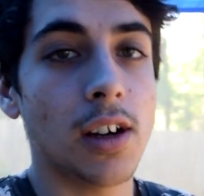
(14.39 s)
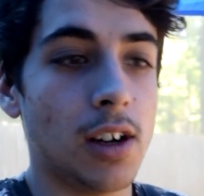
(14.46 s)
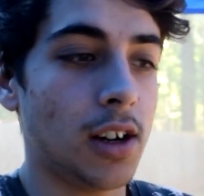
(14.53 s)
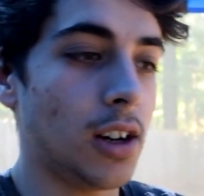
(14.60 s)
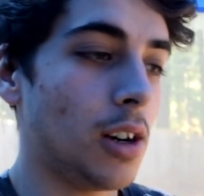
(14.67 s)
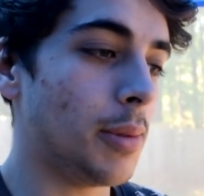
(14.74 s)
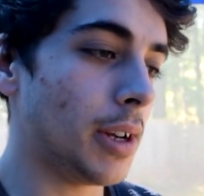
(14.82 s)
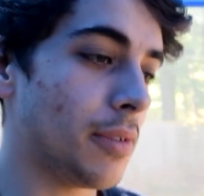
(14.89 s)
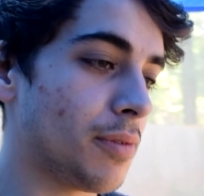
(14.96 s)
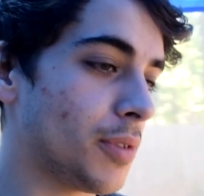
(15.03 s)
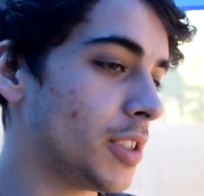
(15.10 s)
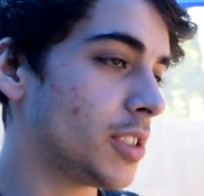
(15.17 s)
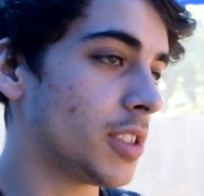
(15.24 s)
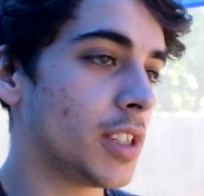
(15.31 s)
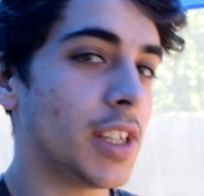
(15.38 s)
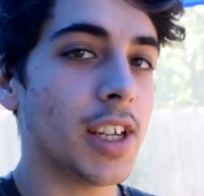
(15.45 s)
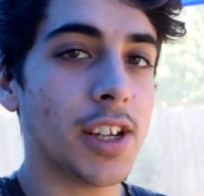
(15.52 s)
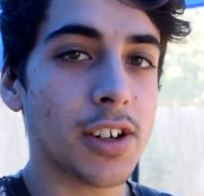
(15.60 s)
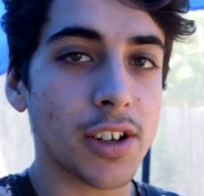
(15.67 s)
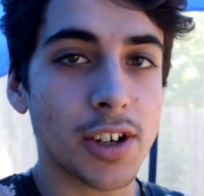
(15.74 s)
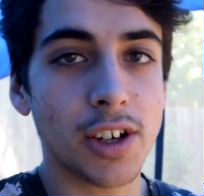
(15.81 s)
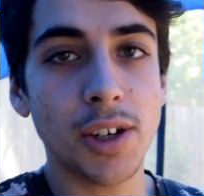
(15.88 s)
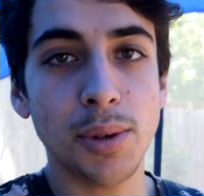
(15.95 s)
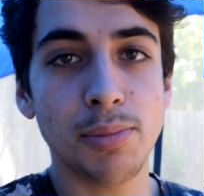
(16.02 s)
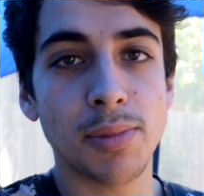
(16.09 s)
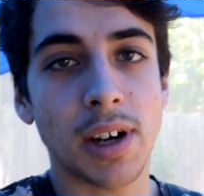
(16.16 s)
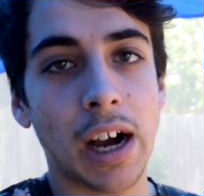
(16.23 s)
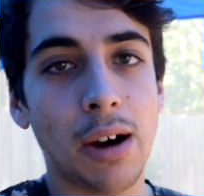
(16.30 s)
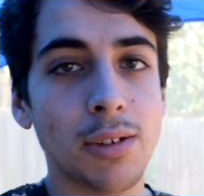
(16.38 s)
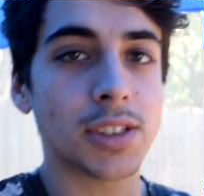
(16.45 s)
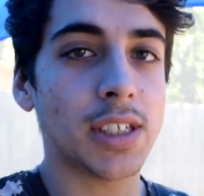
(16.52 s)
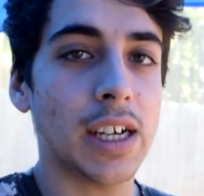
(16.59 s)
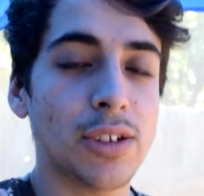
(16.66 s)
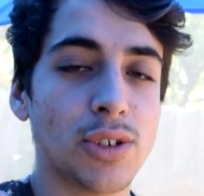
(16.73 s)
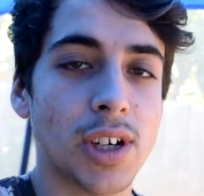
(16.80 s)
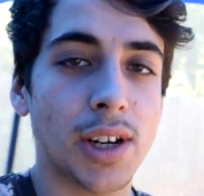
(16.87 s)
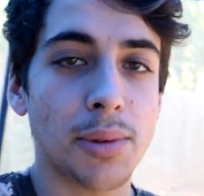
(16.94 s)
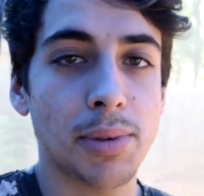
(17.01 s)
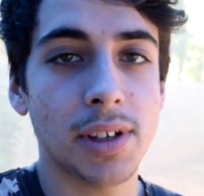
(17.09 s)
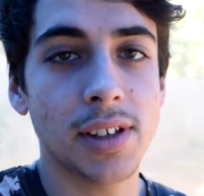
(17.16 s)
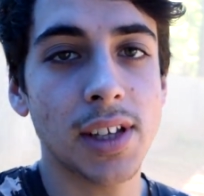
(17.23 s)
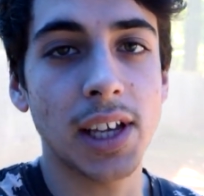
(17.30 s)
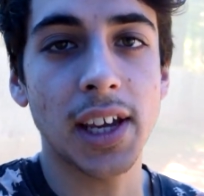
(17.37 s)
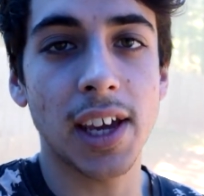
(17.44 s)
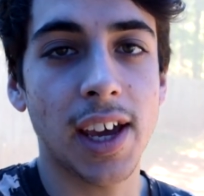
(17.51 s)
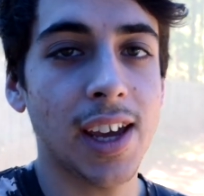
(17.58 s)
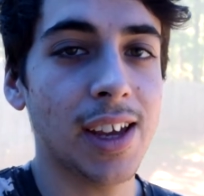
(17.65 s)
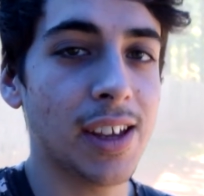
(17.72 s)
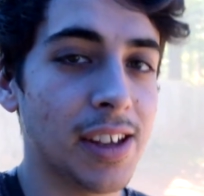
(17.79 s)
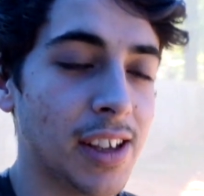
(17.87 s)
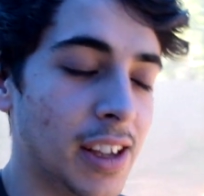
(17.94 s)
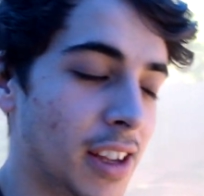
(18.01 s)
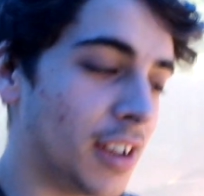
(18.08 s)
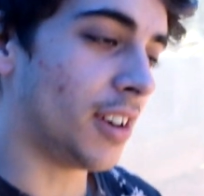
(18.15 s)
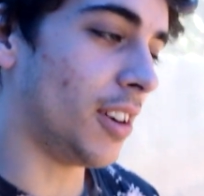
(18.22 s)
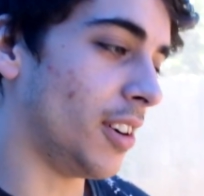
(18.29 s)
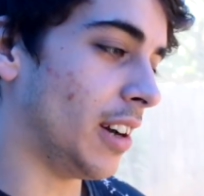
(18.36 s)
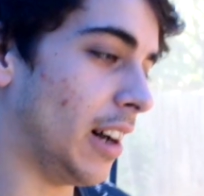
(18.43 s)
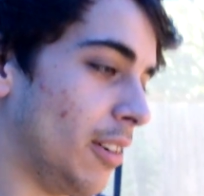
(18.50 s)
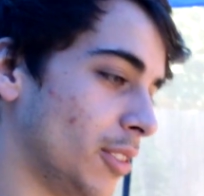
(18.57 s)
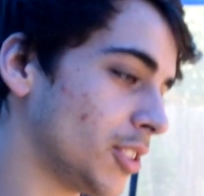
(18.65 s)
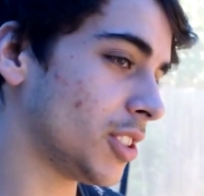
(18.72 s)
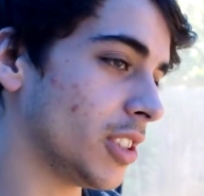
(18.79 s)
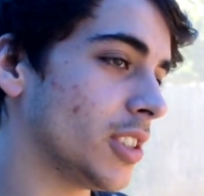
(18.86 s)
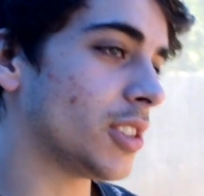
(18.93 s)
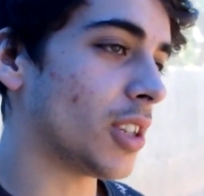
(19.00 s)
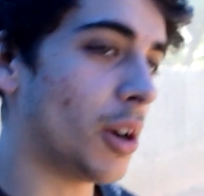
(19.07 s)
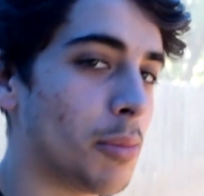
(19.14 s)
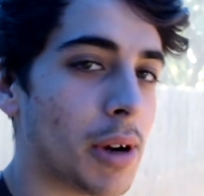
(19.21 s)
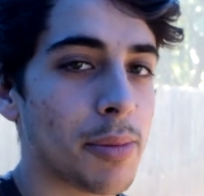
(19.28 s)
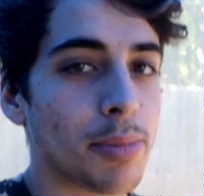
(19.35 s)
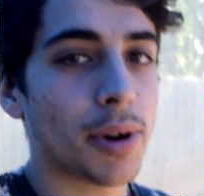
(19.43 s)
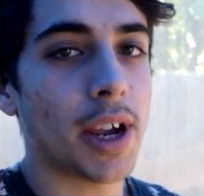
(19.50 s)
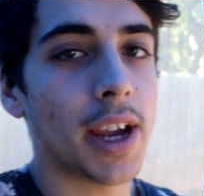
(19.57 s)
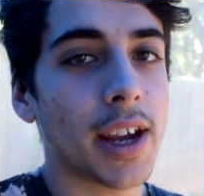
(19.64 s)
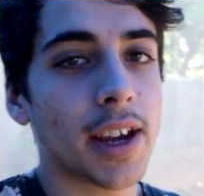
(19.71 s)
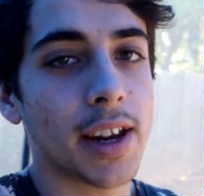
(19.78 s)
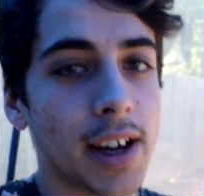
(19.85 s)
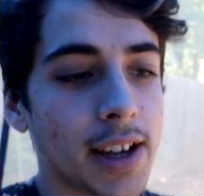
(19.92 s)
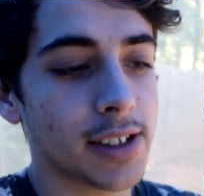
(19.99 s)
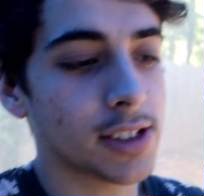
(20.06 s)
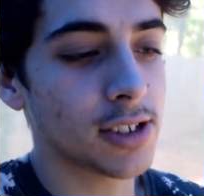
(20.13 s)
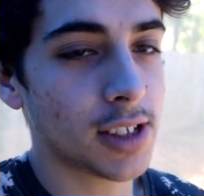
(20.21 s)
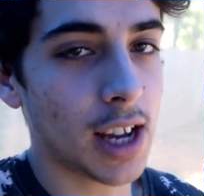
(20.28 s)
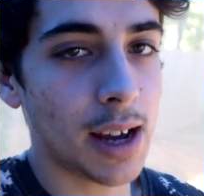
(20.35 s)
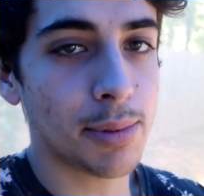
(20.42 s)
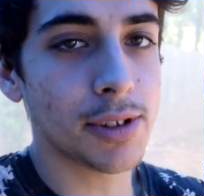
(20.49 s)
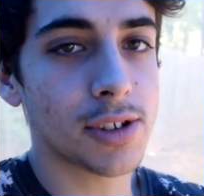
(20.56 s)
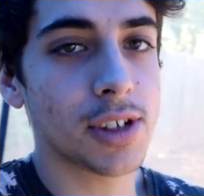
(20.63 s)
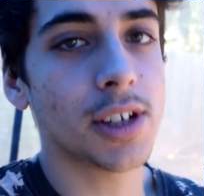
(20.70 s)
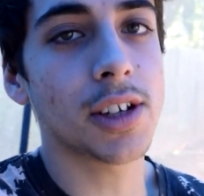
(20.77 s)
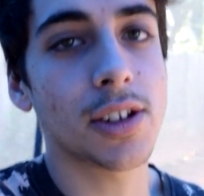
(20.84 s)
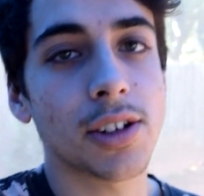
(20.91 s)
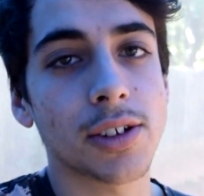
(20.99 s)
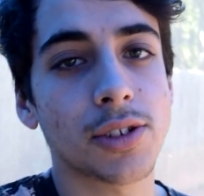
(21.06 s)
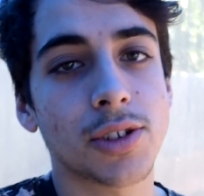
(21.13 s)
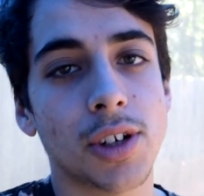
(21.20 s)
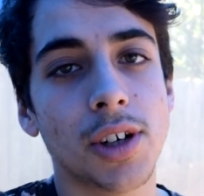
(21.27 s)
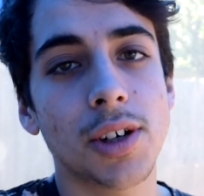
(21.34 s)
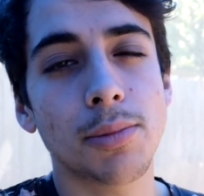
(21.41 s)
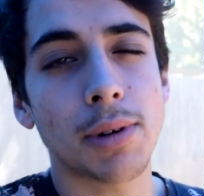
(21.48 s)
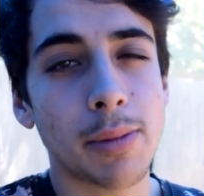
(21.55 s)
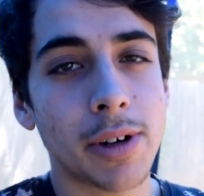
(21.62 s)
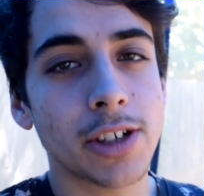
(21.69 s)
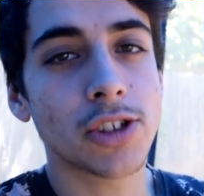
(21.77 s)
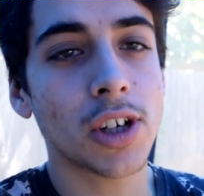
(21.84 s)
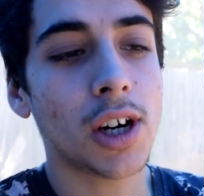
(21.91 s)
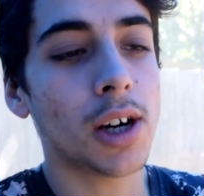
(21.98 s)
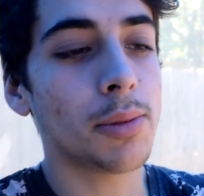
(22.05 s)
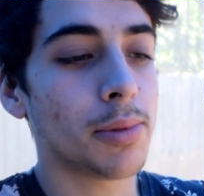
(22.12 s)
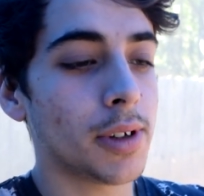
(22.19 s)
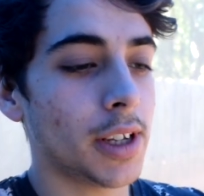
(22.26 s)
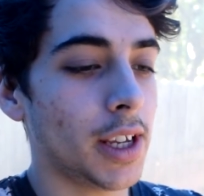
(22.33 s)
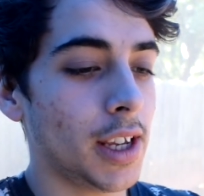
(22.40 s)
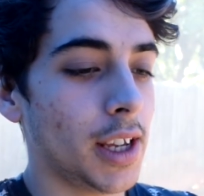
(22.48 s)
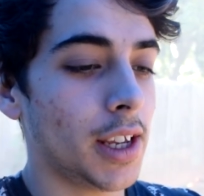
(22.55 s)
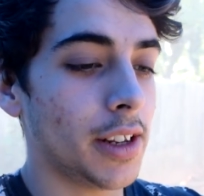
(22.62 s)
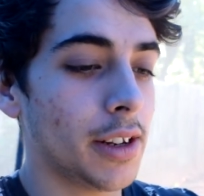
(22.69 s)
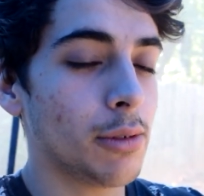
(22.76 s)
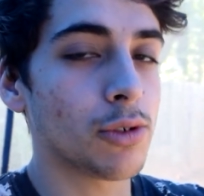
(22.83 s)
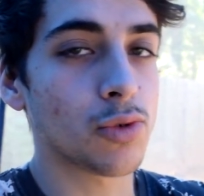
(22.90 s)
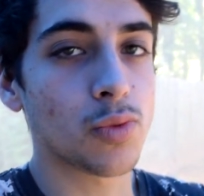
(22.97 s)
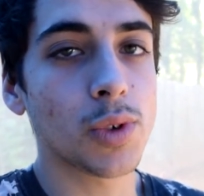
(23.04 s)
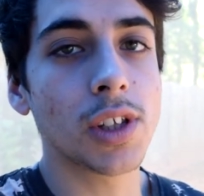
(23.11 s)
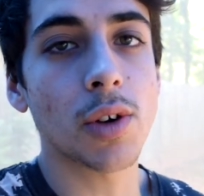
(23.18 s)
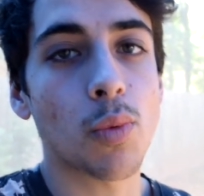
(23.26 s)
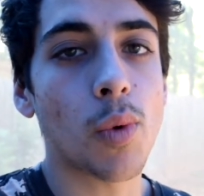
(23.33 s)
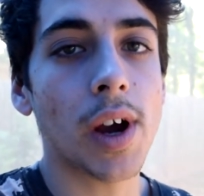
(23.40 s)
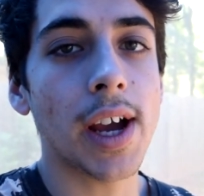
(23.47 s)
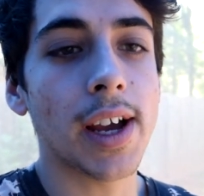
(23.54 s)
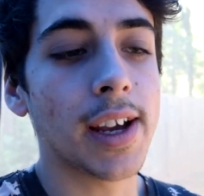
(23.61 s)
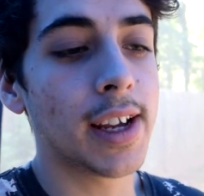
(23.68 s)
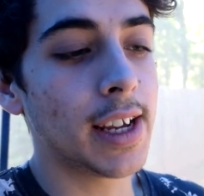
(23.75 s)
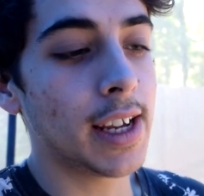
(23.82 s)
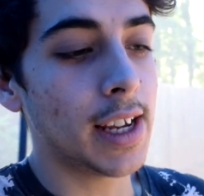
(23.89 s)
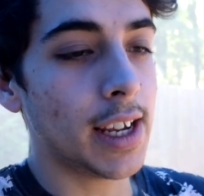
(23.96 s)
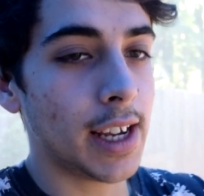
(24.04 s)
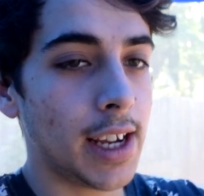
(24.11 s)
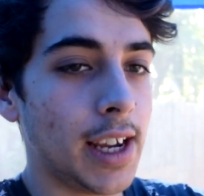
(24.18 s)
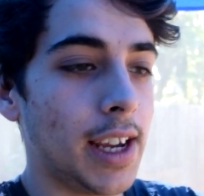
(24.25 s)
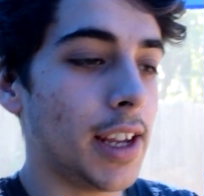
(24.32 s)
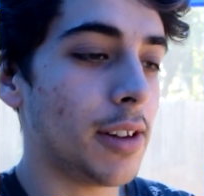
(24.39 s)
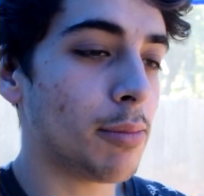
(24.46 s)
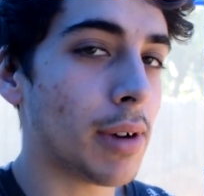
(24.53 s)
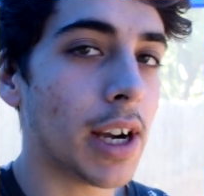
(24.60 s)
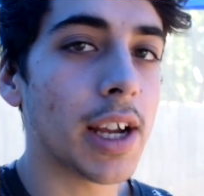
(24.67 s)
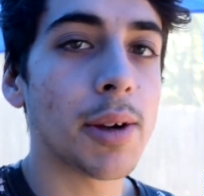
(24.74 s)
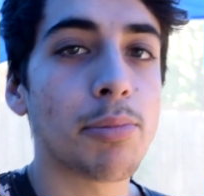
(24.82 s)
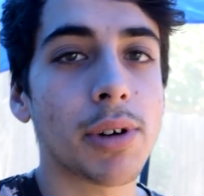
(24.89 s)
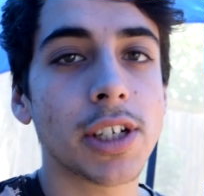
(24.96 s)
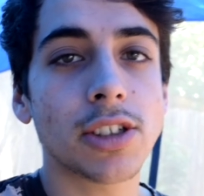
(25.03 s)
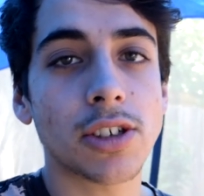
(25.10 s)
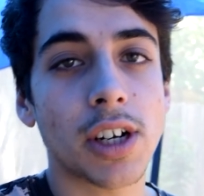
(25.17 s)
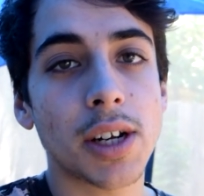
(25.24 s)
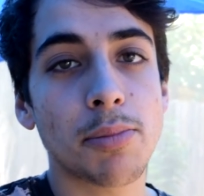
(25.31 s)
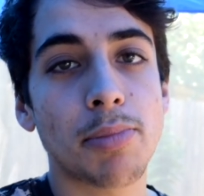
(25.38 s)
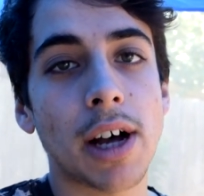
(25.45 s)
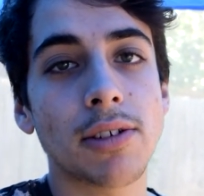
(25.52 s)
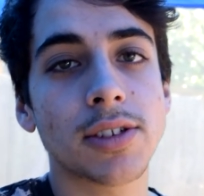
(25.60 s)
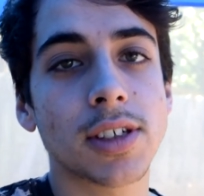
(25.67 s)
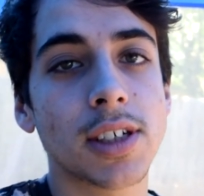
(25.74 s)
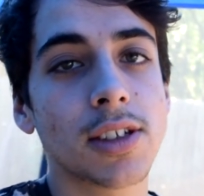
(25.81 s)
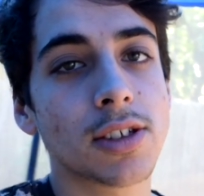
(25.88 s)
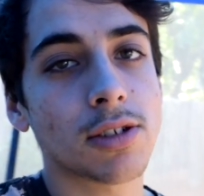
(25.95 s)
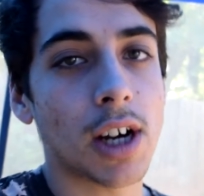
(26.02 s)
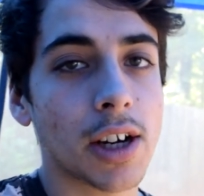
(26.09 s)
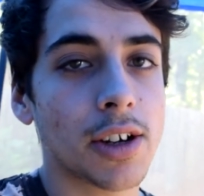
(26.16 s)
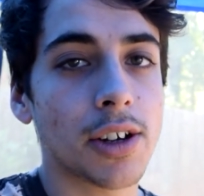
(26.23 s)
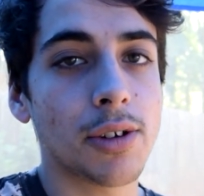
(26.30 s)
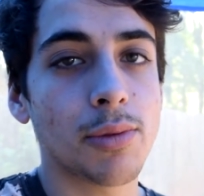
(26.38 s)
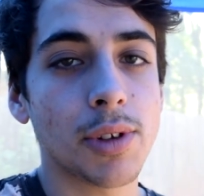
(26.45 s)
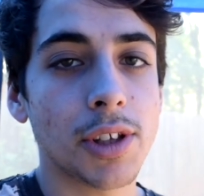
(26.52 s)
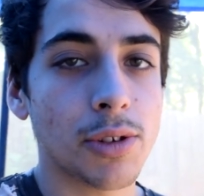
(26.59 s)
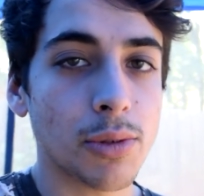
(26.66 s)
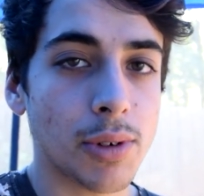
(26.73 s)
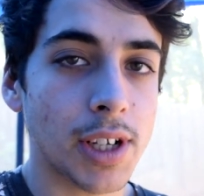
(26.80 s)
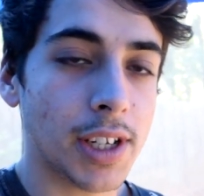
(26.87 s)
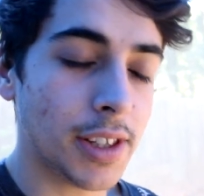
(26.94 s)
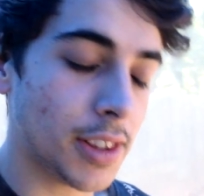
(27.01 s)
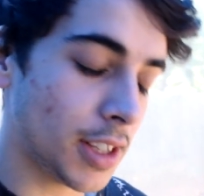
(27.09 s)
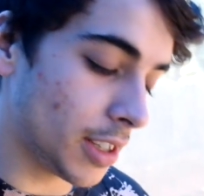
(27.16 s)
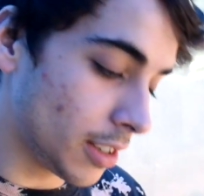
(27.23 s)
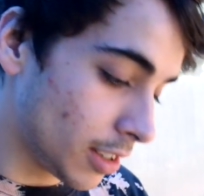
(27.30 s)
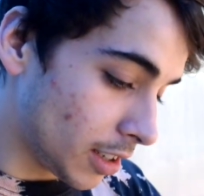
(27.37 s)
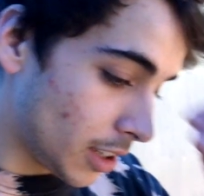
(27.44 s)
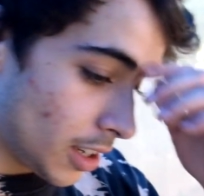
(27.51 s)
Um, I've recently hit a curb. I was not trying to be DK. Uh, I was just on my break and I just happened to hit a turn by my job and it was really wet and my brake started bouncing so I couldn't really do anything.